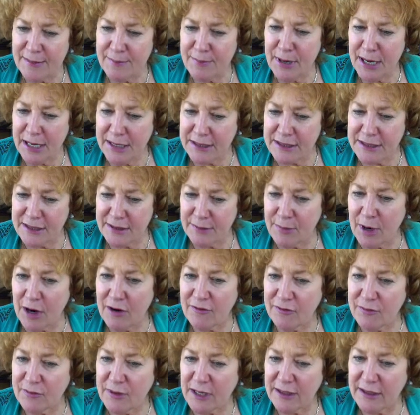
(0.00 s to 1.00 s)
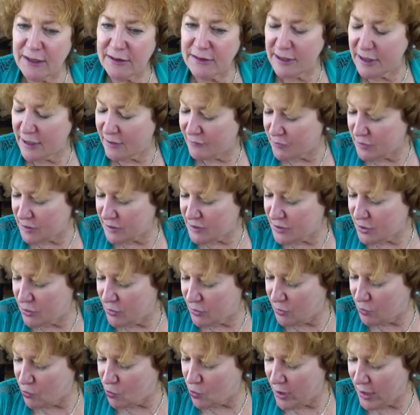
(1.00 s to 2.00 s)
But apart from that, I think everything's
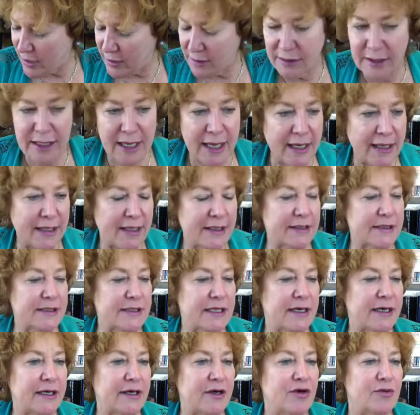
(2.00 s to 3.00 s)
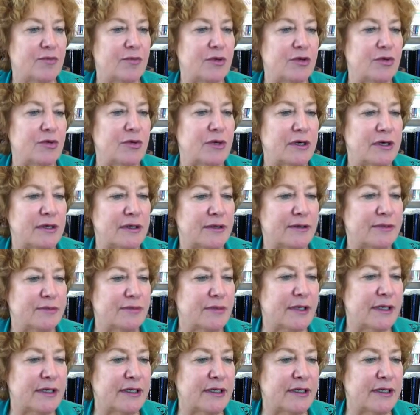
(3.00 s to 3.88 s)
going well, and I hope you are